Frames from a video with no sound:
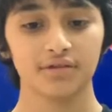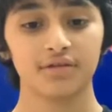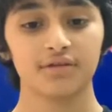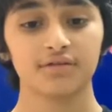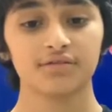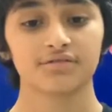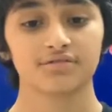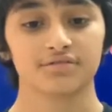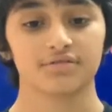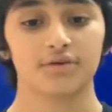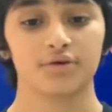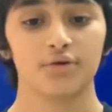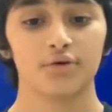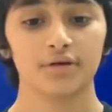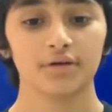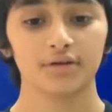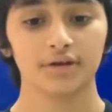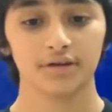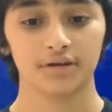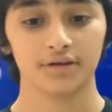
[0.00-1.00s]
is
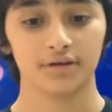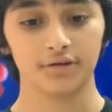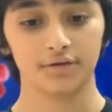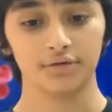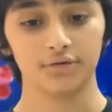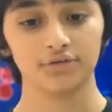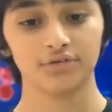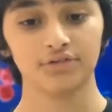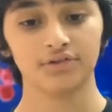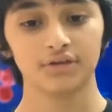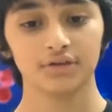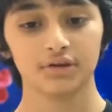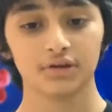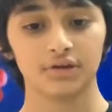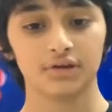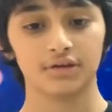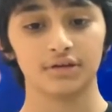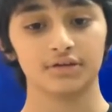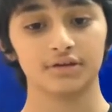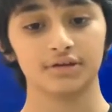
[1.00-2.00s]
goal good
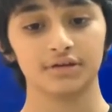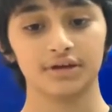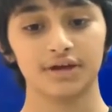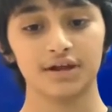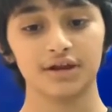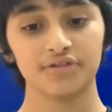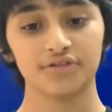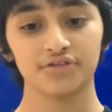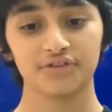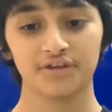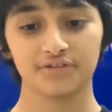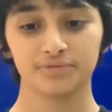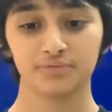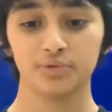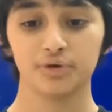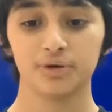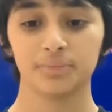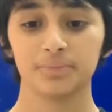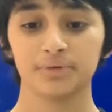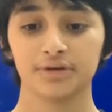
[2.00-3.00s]
health and
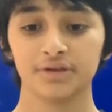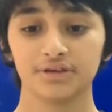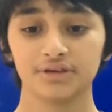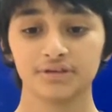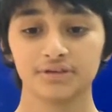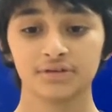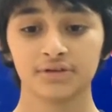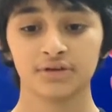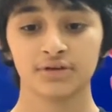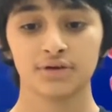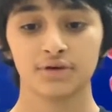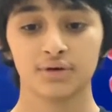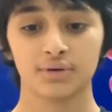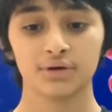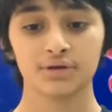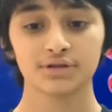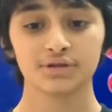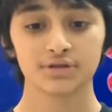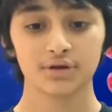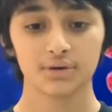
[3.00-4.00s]
well-being.
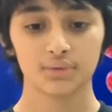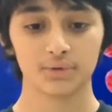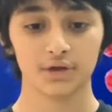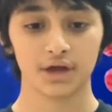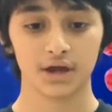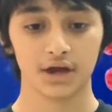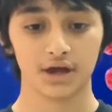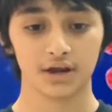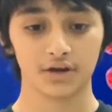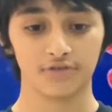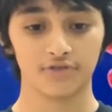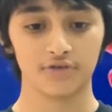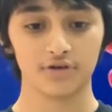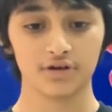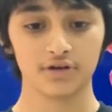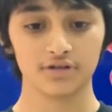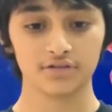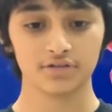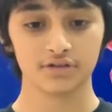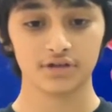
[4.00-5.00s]
Also, we are
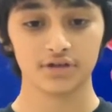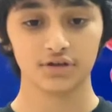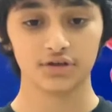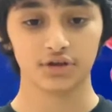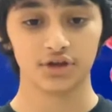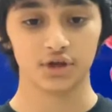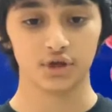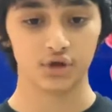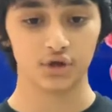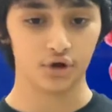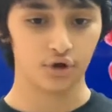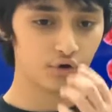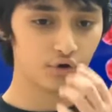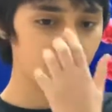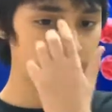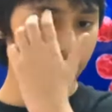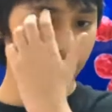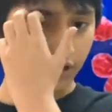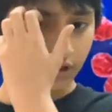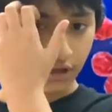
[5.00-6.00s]
focusing
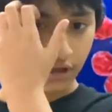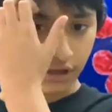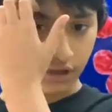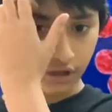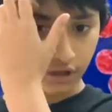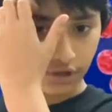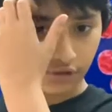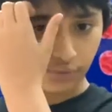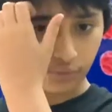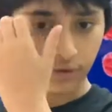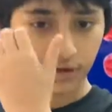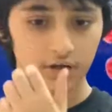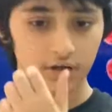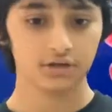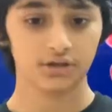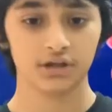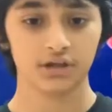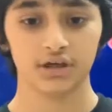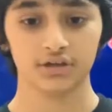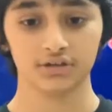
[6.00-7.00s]
on
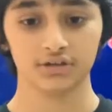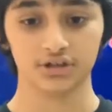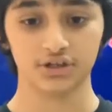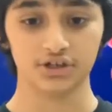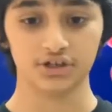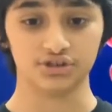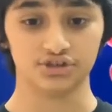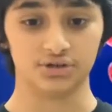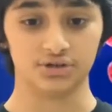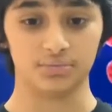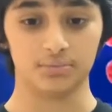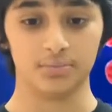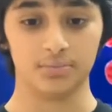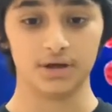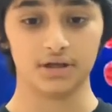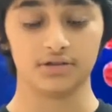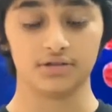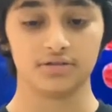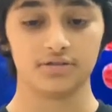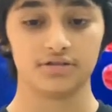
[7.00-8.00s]
equality education by
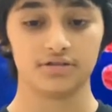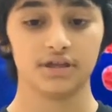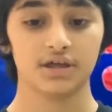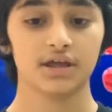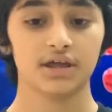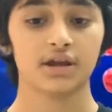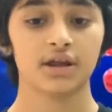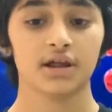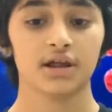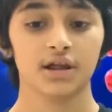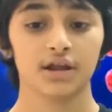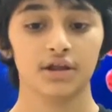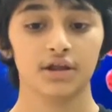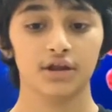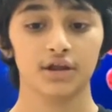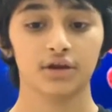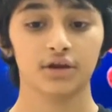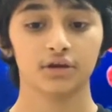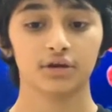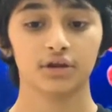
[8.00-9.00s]
STEM
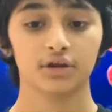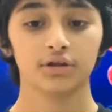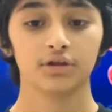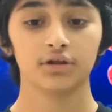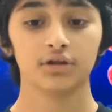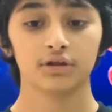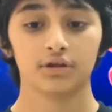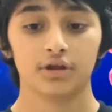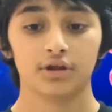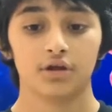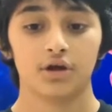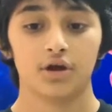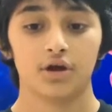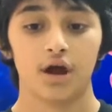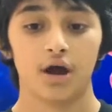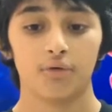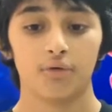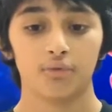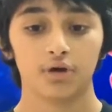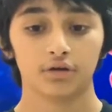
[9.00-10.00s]
learning.
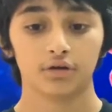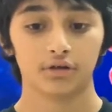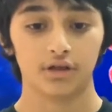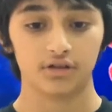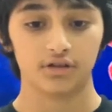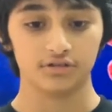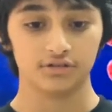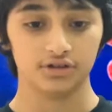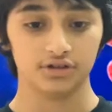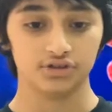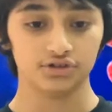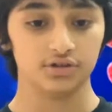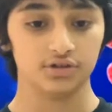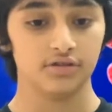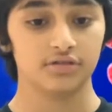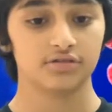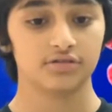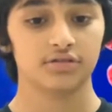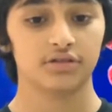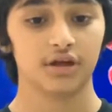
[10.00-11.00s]
Our
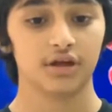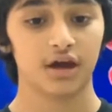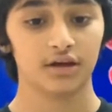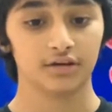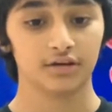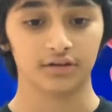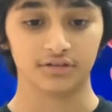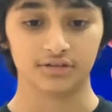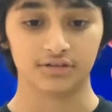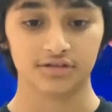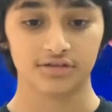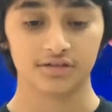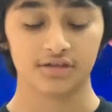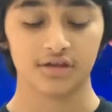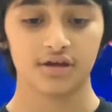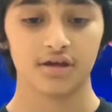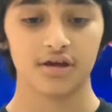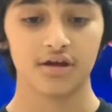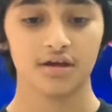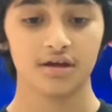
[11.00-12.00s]
SDGs targets
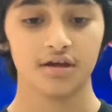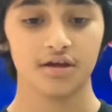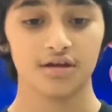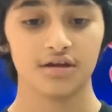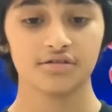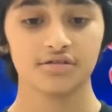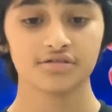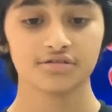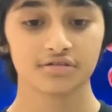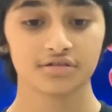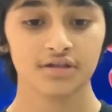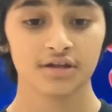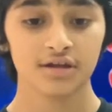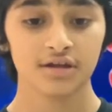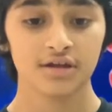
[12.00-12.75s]
is